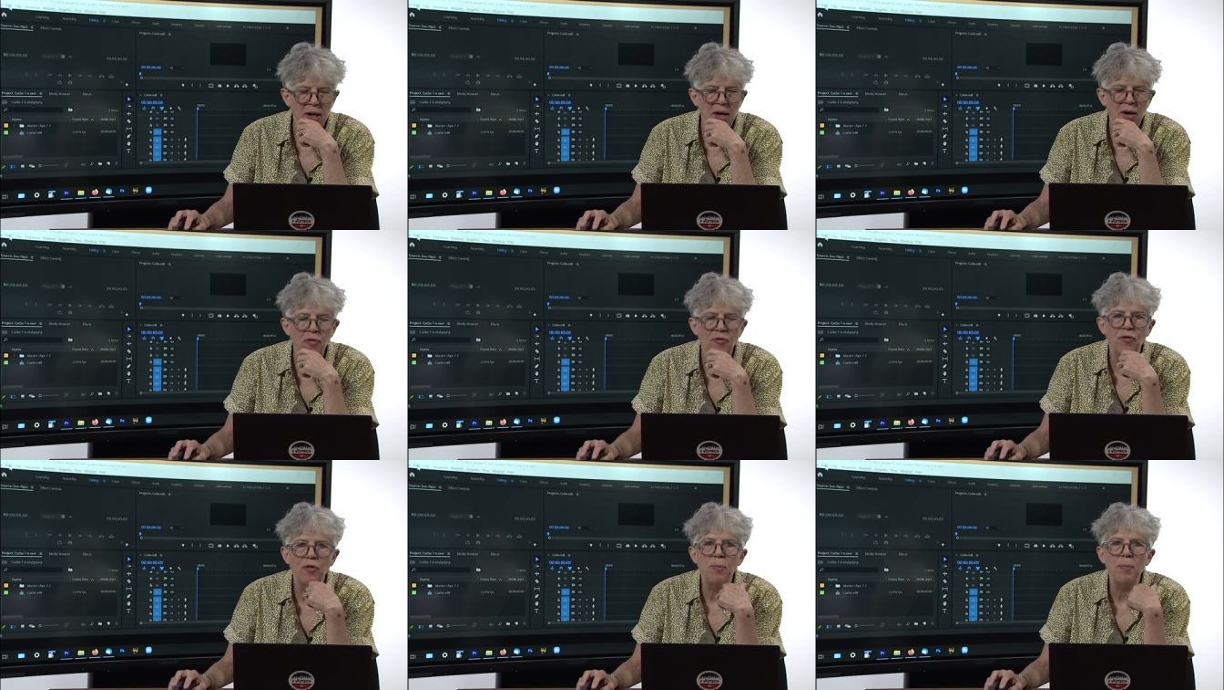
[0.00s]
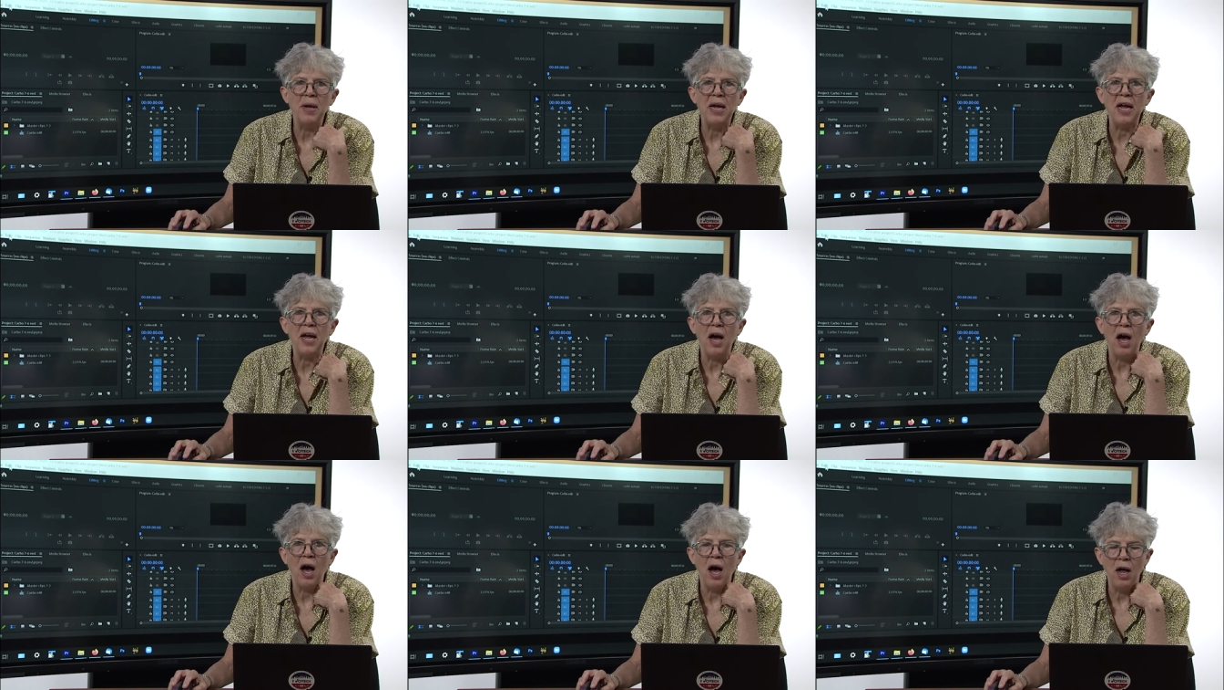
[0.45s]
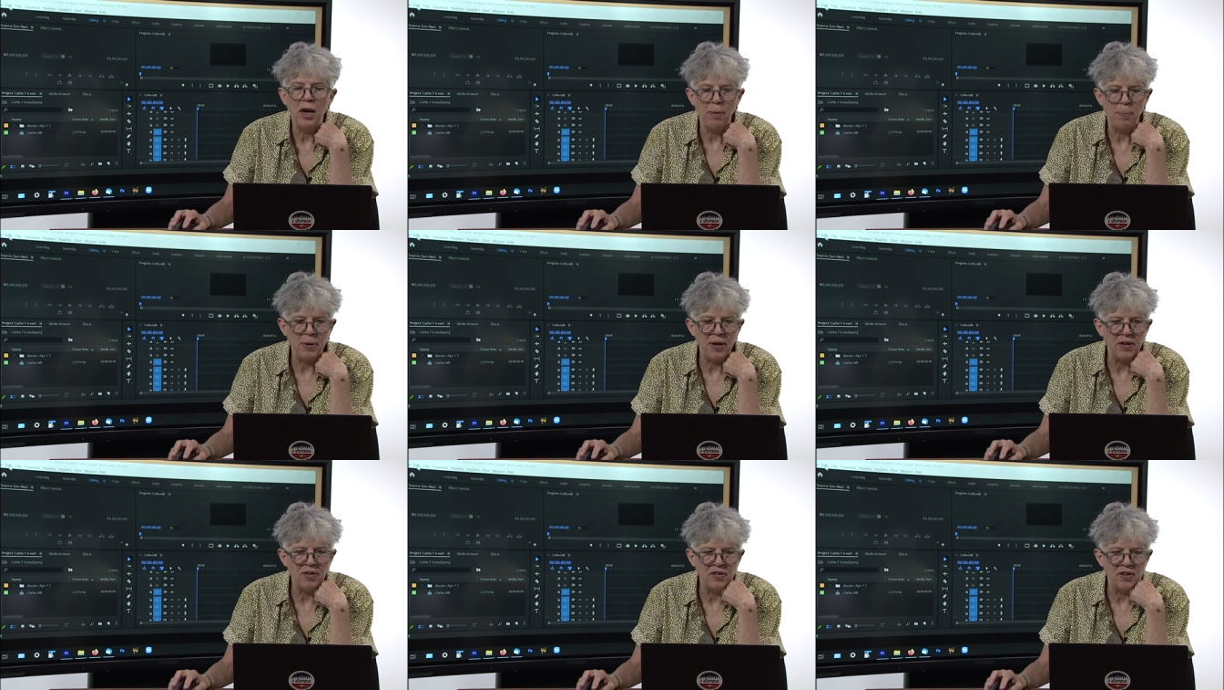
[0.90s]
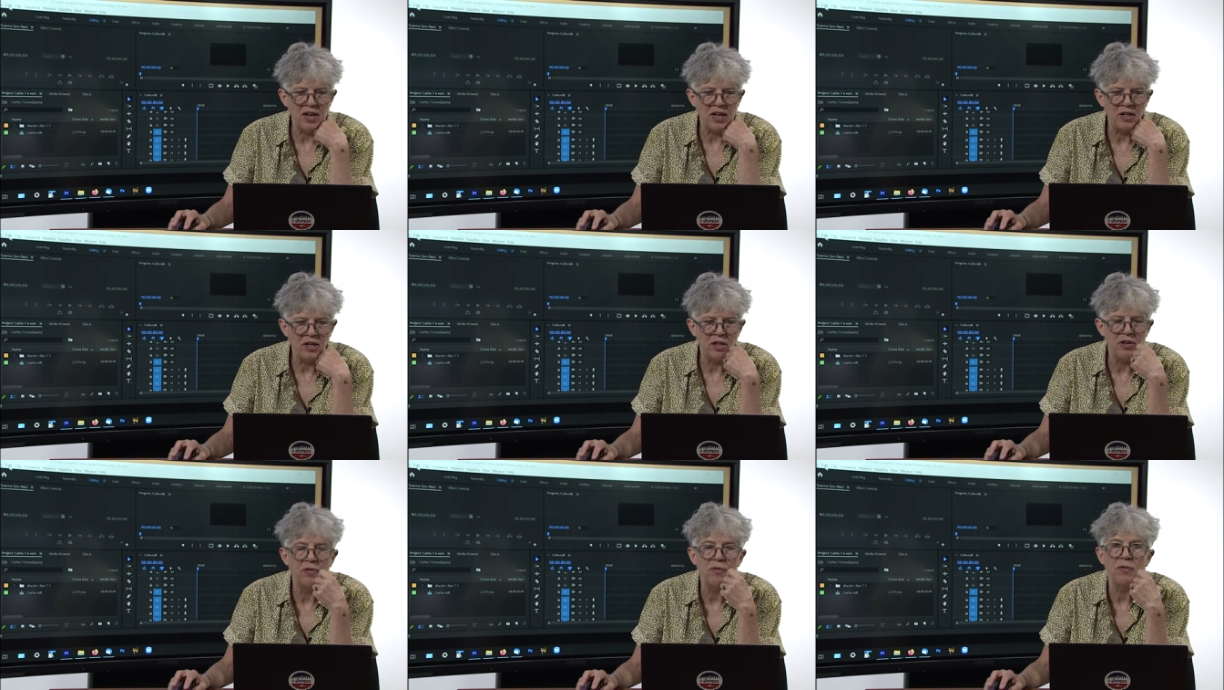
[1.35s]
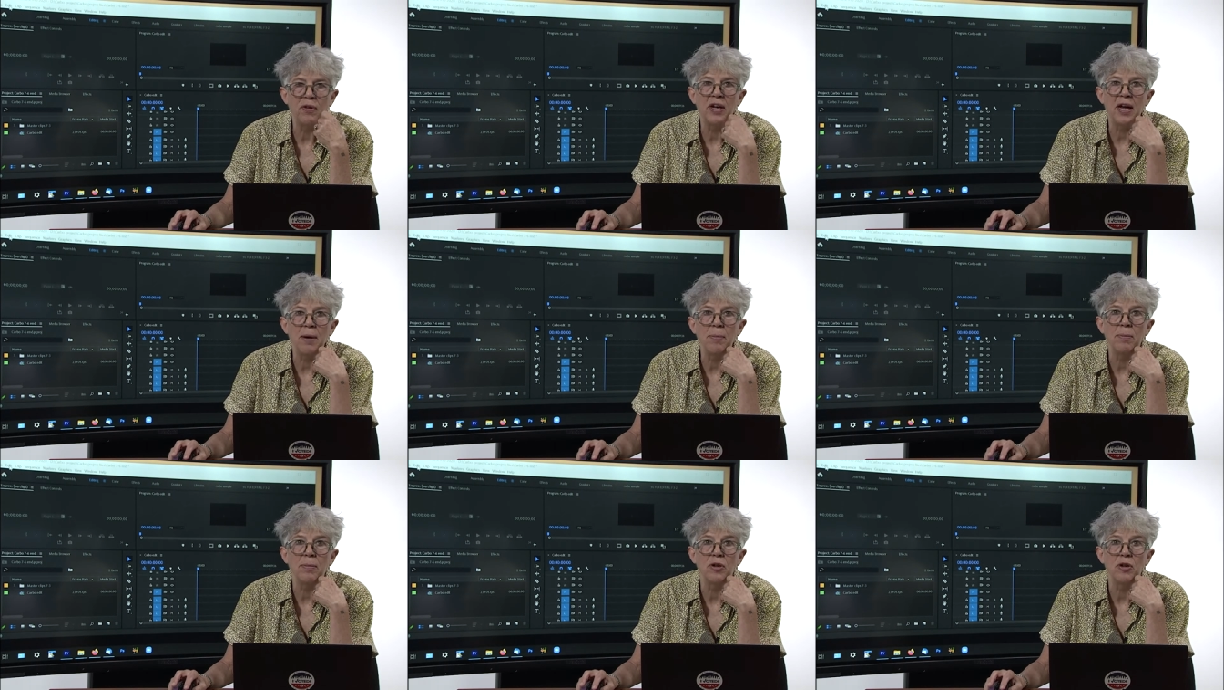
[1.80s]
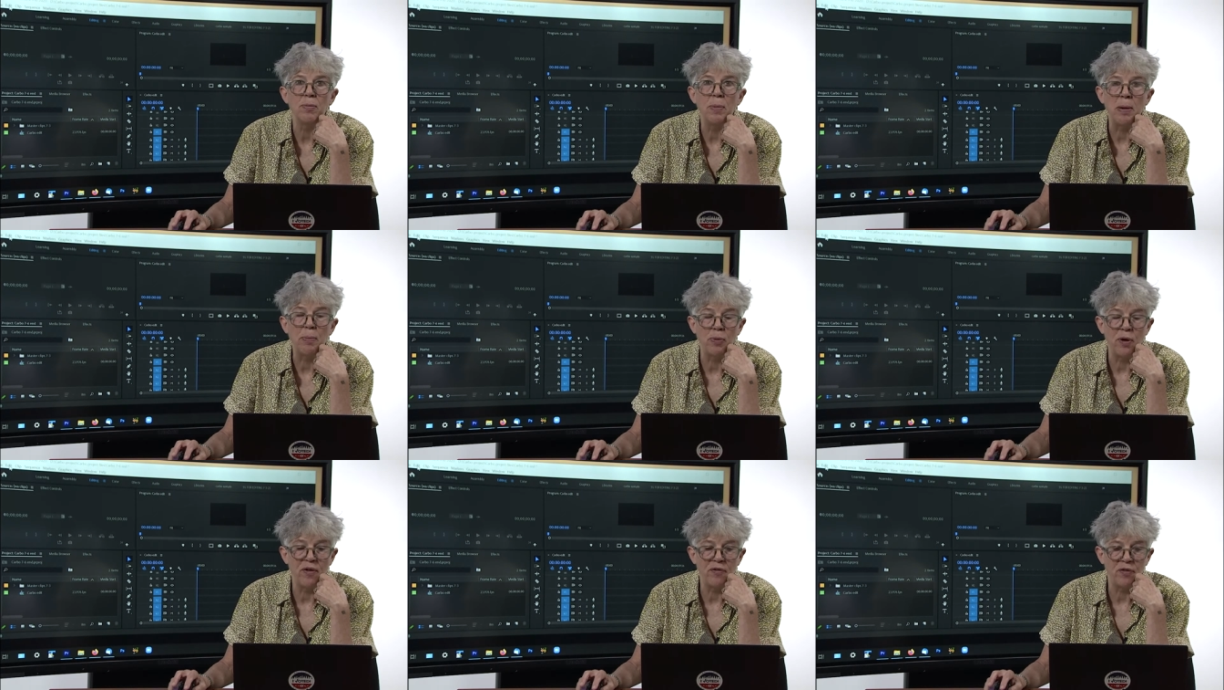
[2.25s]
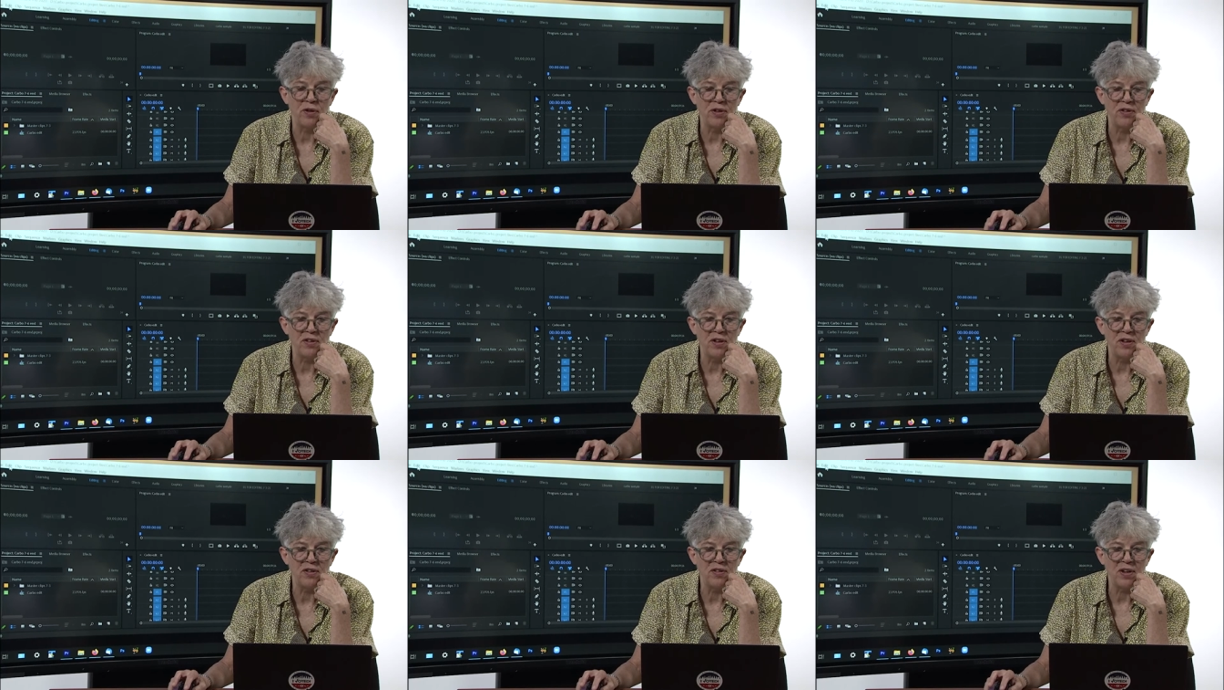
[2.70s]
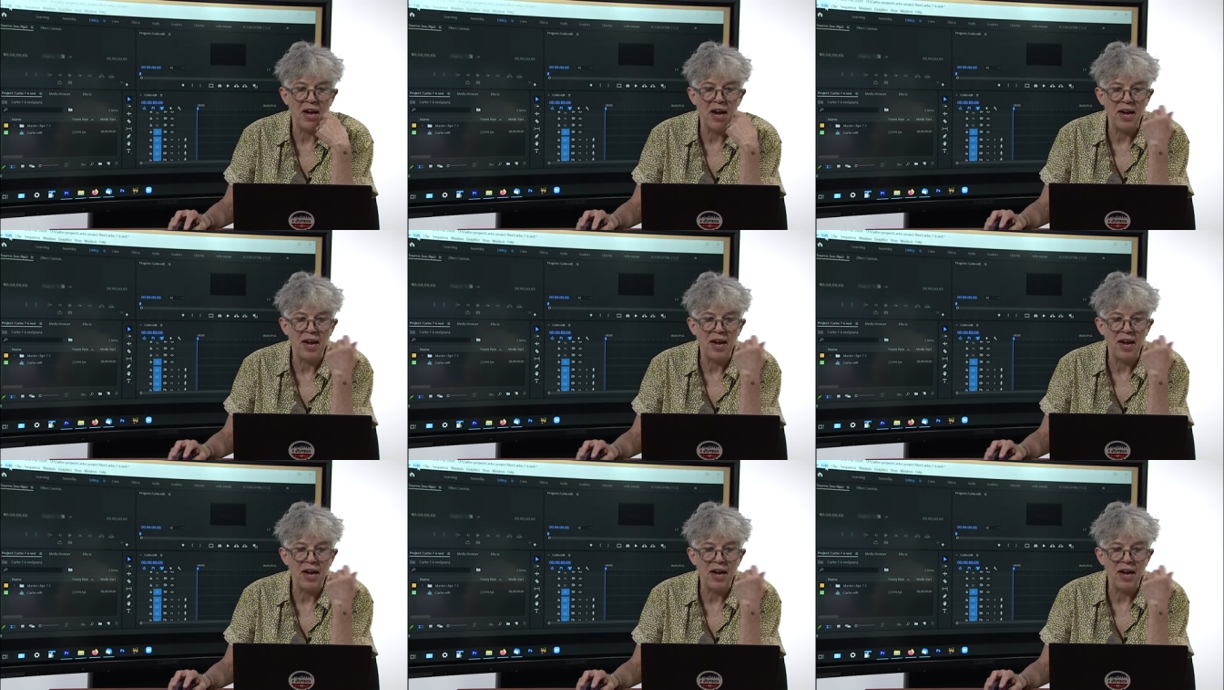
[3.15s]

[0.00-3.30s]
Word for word: For me on a PC to get to my preferences,